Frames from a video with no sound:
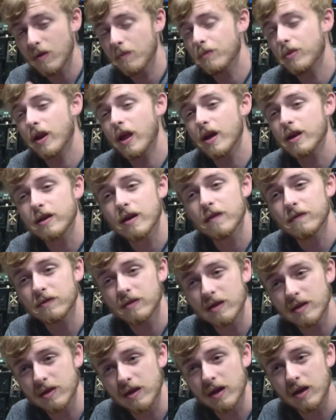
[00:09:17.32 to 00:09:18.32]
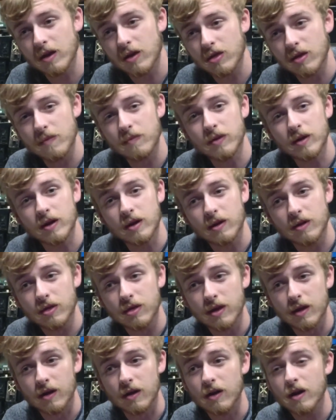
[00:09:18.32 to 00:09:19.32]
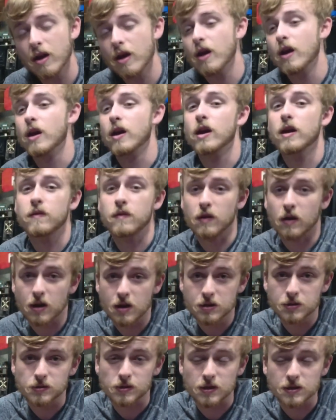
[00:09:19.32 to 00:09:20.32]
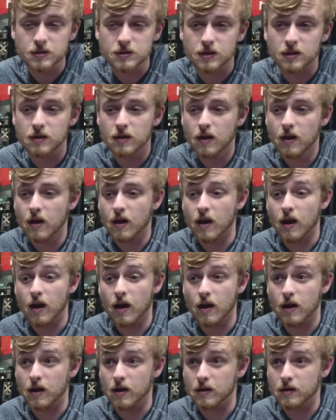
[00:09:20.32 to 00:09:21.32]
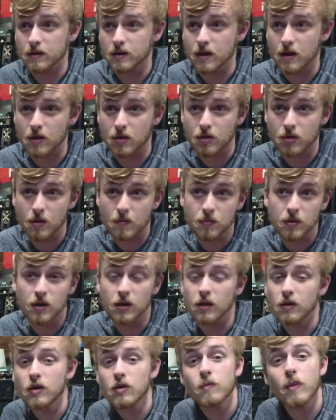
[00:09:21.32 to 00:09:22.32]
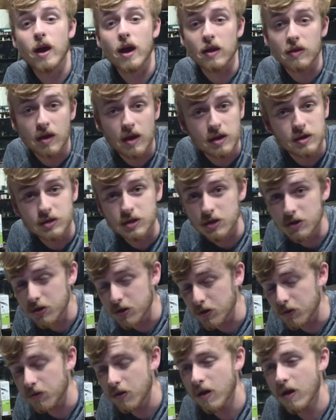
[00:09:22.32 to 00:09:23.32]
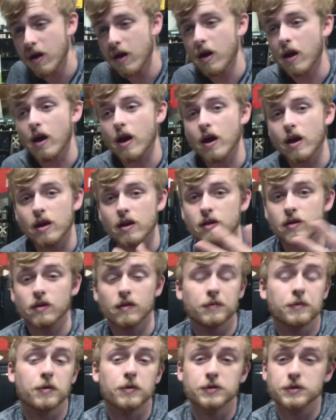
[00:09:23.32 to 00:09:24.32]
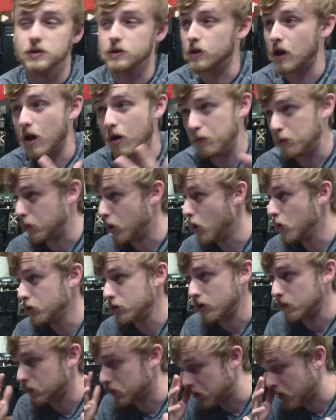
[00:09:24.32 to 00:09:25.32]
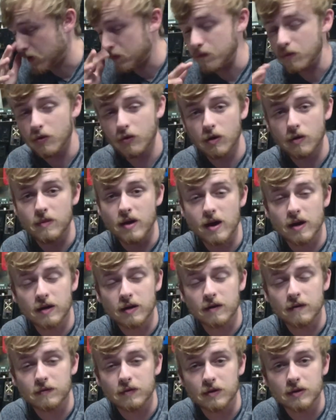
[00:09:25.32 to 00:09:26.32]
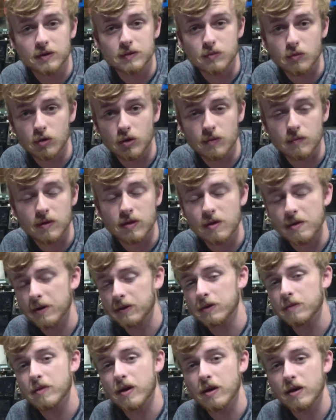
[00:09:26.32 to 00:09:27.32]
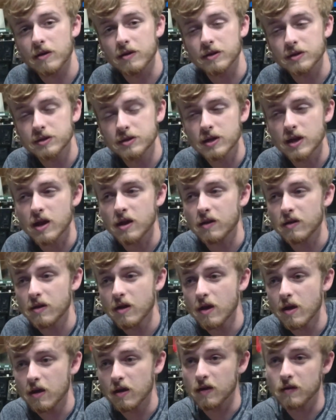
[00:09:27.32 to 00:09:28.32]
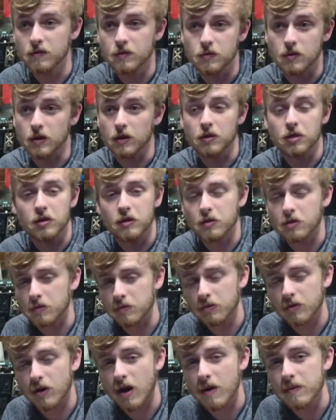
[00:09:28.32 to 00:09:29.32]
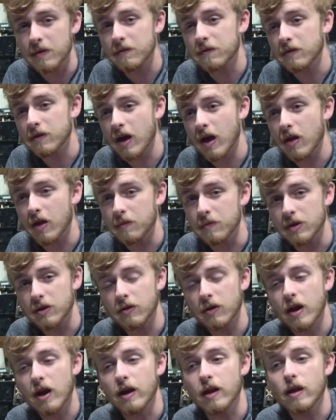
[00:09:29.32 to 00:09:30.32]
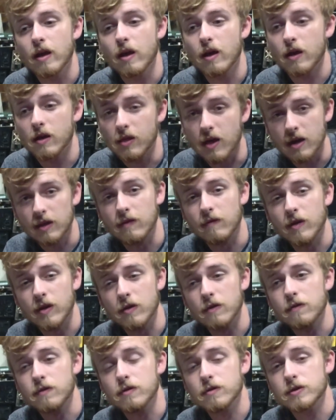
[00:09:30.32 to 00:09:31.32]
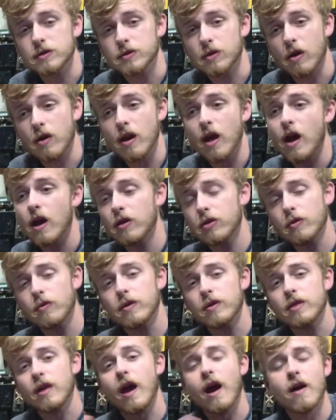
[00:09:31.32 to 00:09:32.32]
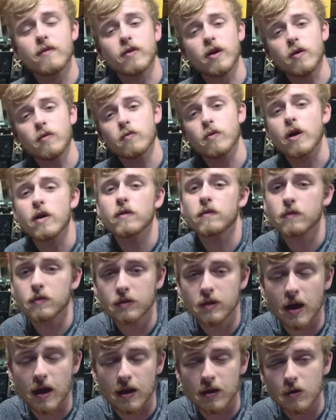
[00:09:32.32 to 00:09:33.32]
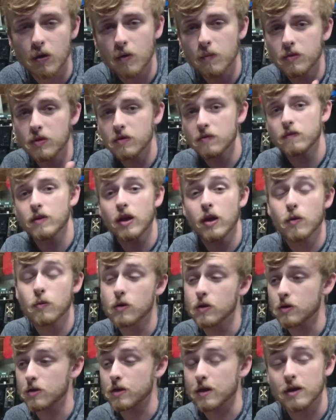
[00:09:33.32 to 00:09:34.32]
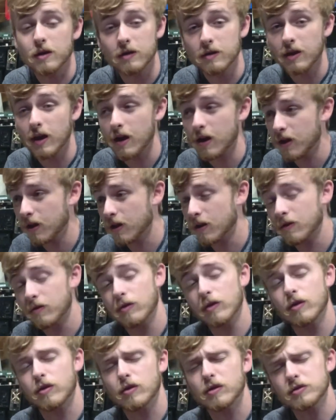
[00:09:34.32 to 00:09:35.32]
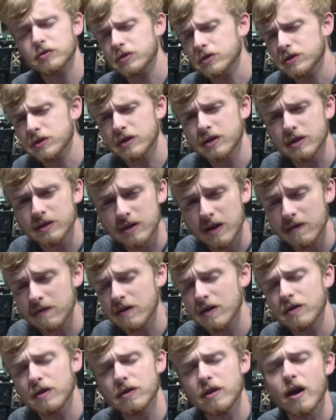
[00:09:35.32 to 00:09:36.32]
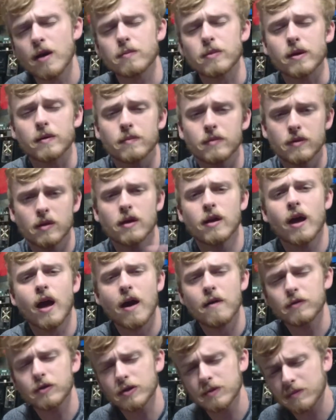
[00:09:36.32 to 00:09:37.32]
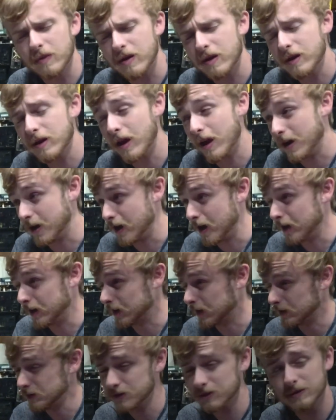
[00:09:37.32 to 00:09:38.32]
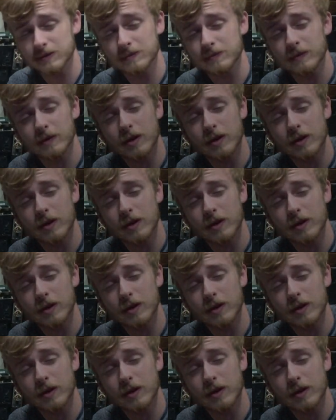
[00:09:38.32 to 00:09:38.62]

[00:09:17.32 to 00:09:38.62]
But I definitely think it's something to consider if you're interested. Uh, it's something to at least pay attention to. And of course, I'll post some stuff more about it if there's more to be talked about on this channel. If you want to consider subscribing for that, that'd be great. Like the video if you enjoyed. As always, have a wonderful day. Hope this video was entertaining and as interesting as I found the topic. Have a good night, I guess.